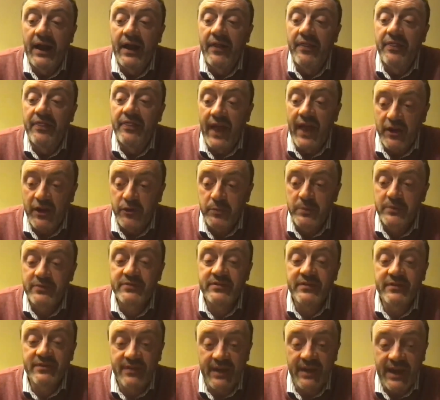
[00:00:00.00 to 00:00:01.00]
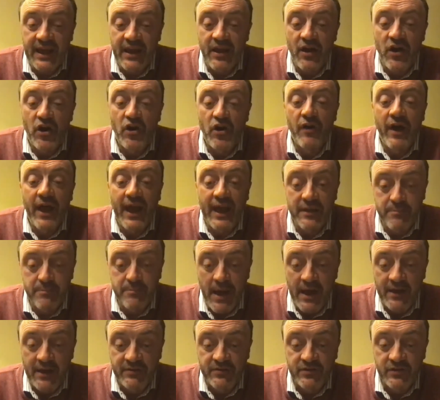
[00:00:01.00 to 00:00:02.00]
That was the day our
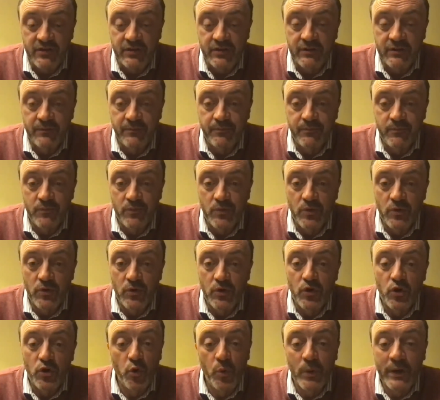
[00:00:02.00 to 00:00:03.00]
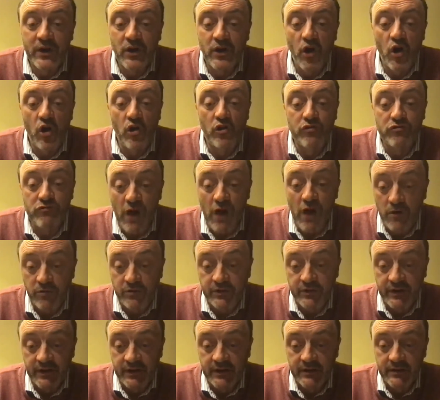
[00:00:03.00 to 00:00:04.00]
headmaster, who we called
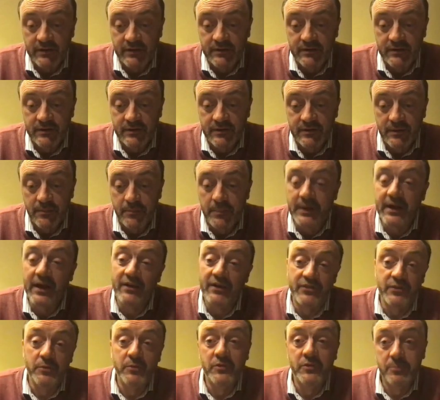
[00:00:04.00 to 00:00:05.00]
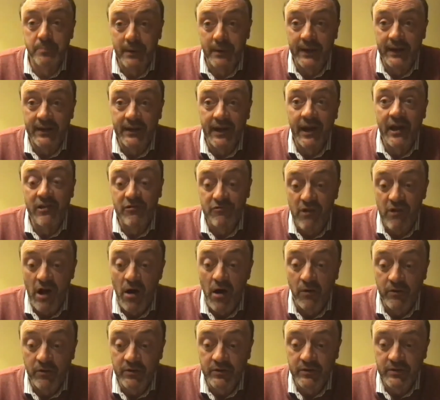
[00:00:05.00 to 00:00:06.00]
Roundy, because he was big and
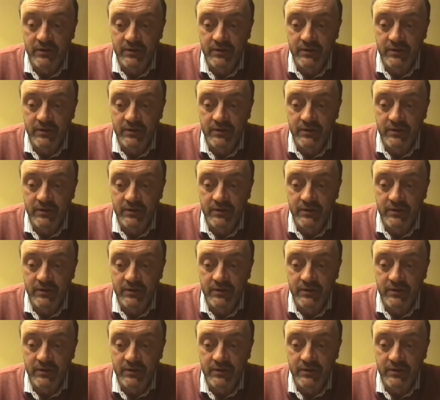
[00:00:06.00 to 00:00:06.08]
round,